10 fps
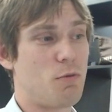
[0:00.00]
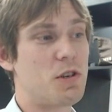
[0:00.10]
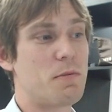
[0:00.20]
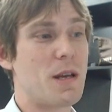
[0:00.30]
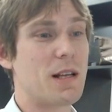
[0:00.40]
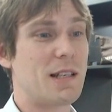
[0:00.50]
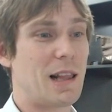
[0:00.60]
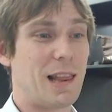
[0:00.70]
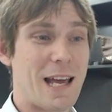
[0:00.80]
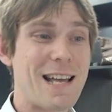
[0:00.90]
which means
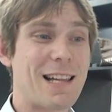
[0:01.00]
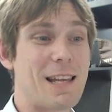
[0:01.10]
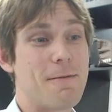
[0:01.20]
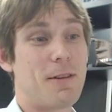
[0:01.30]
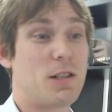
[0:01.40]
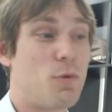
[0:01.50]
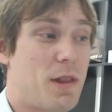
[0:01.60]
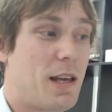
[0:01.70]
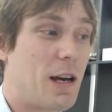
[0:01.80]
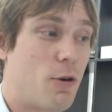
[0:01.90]
it likely fits
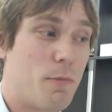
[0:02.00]
within our